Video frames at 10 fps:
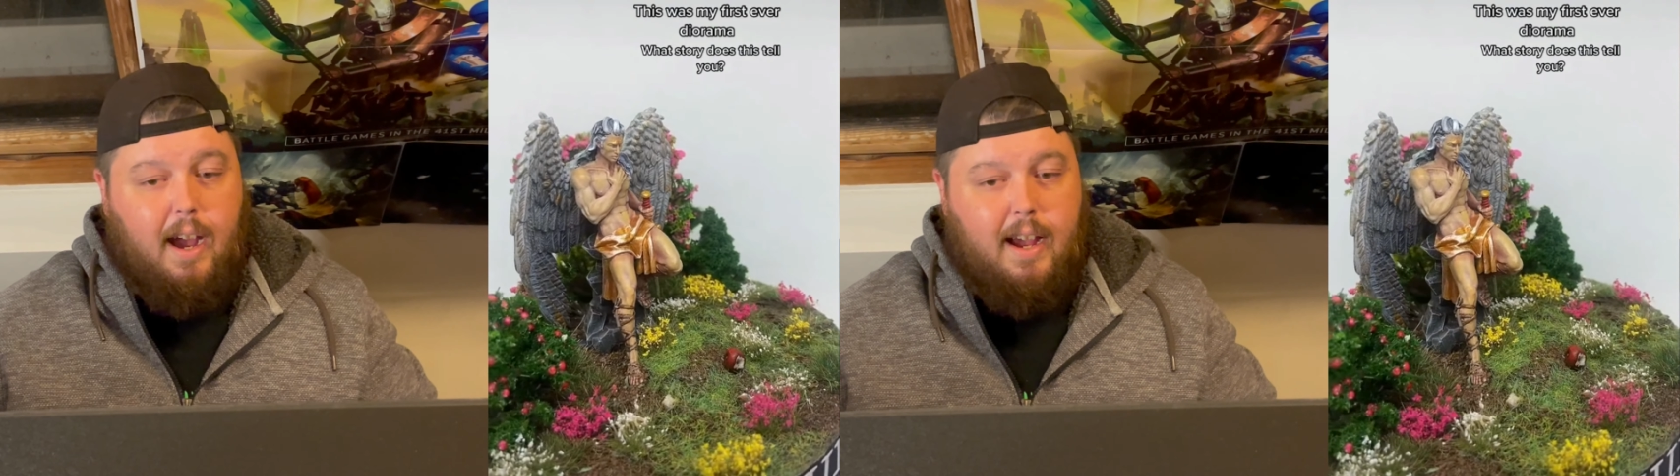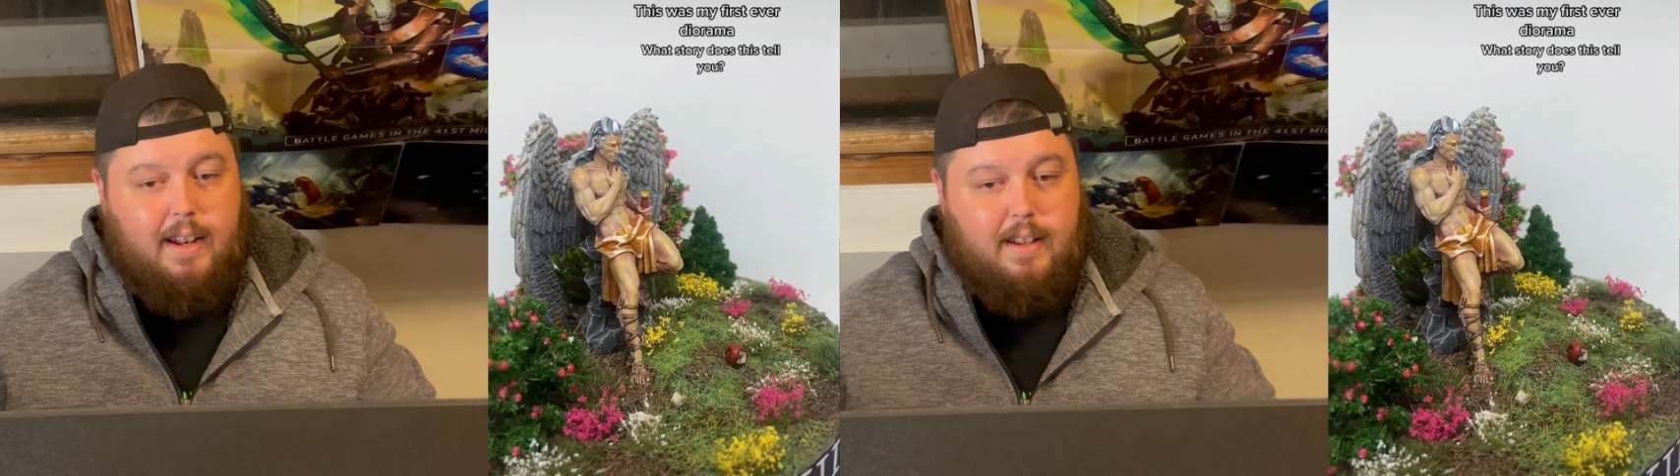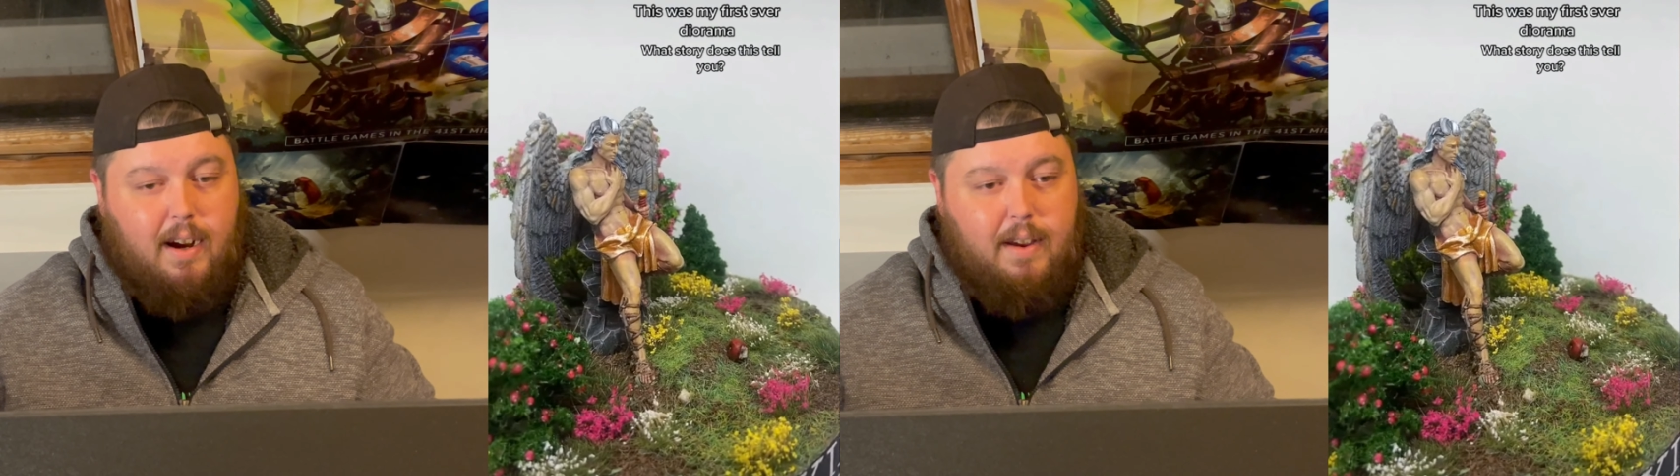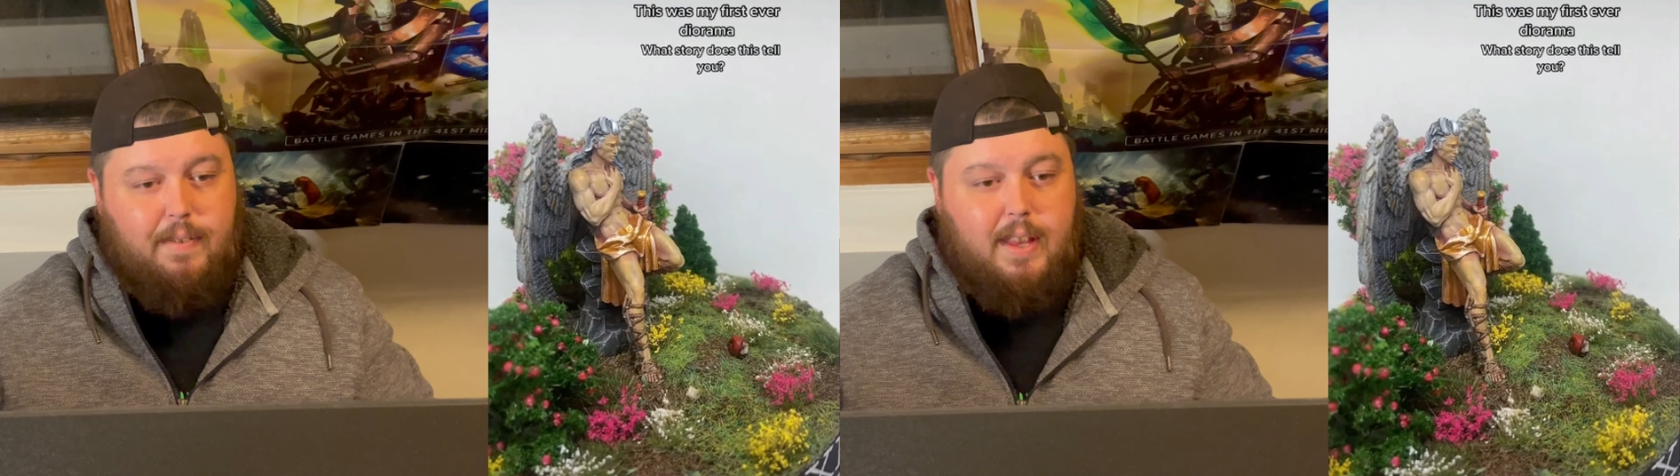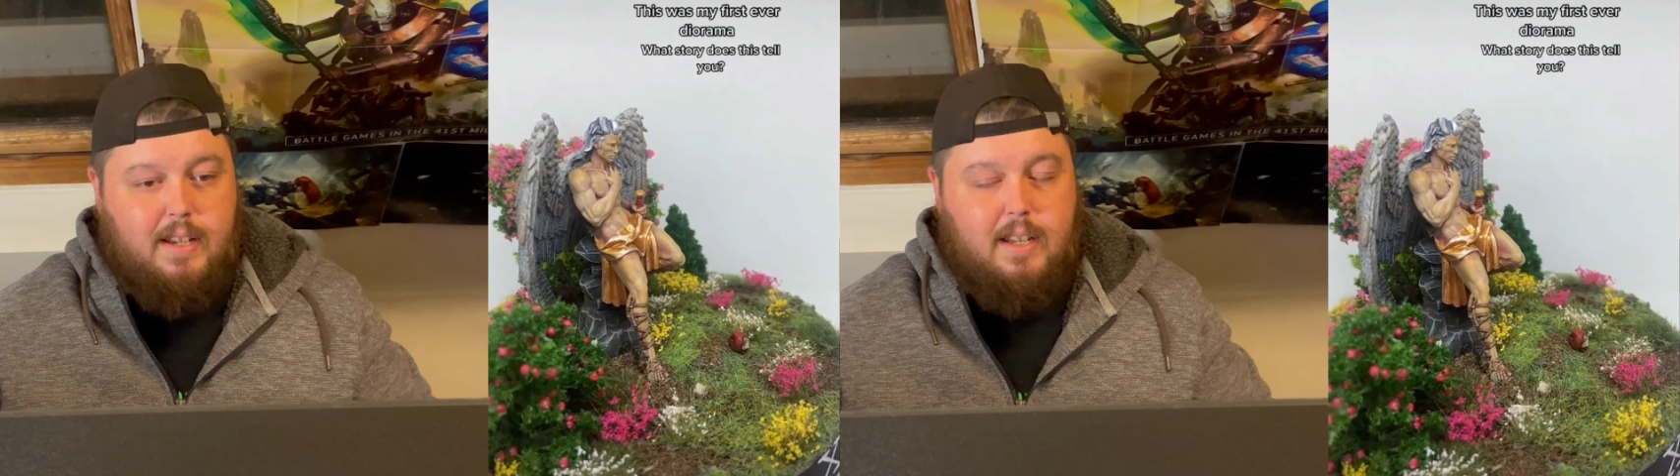and I
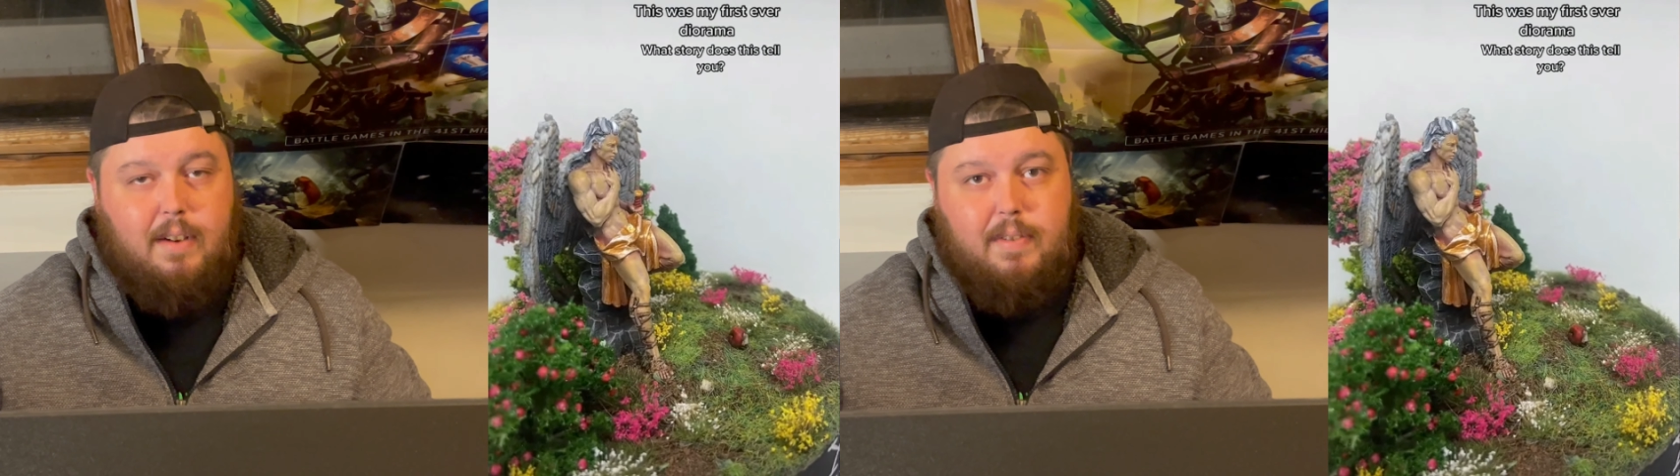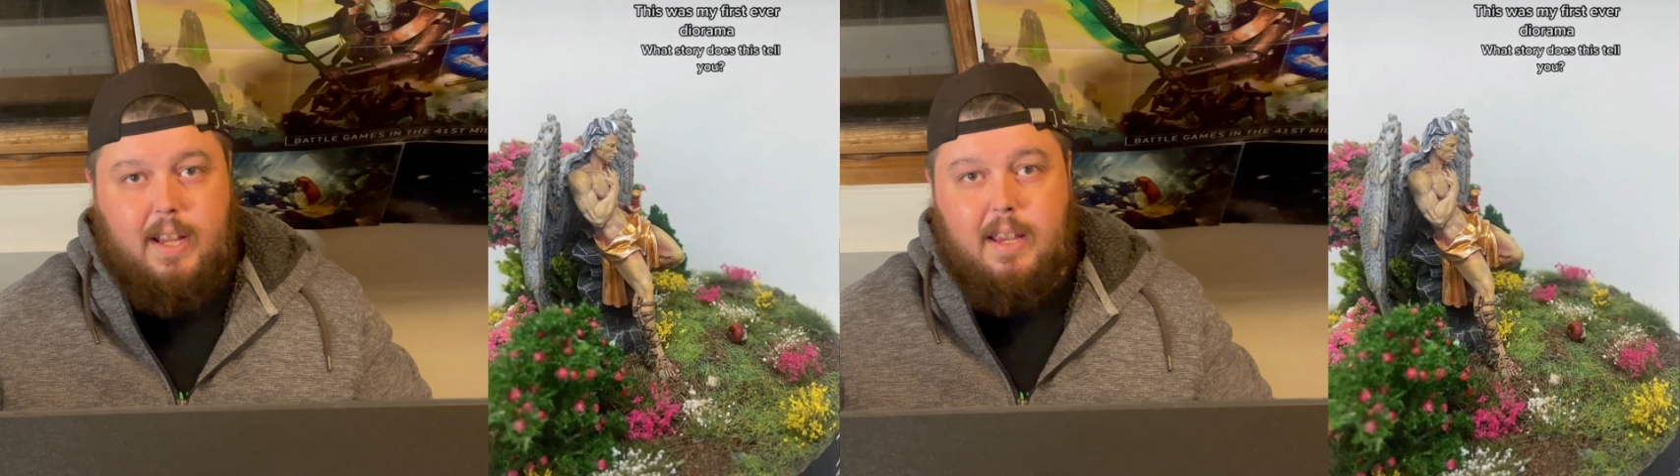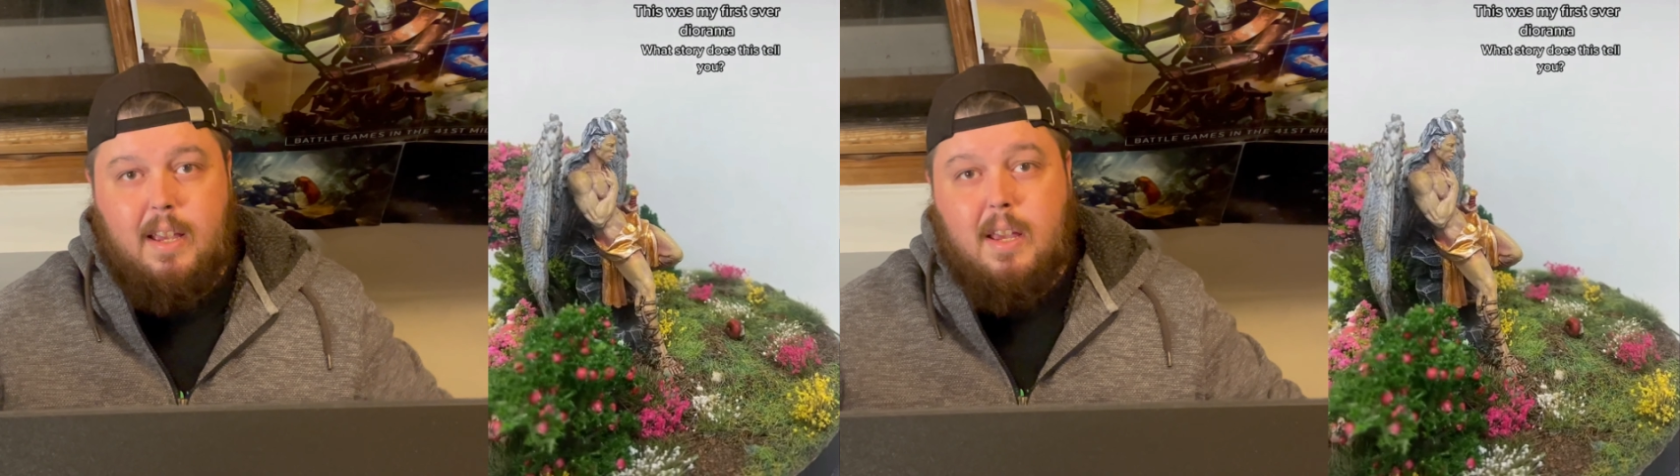think that's lovely.